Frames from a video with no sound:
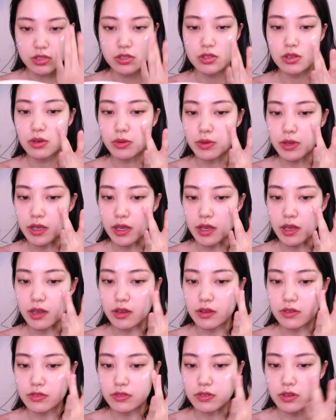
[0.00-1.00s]
so we
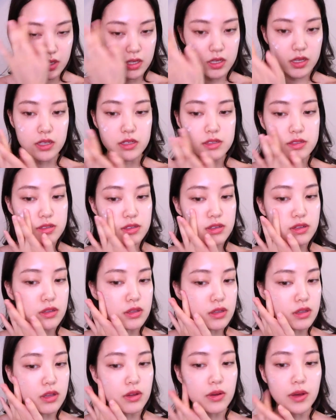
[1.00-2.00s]
have a nice
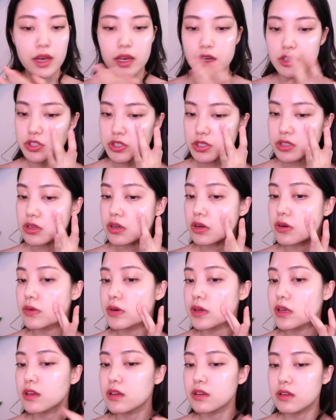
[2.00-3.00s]
glow action
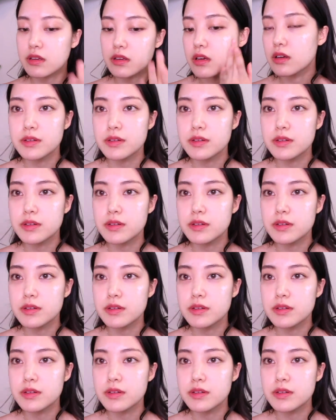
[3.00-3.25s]
going.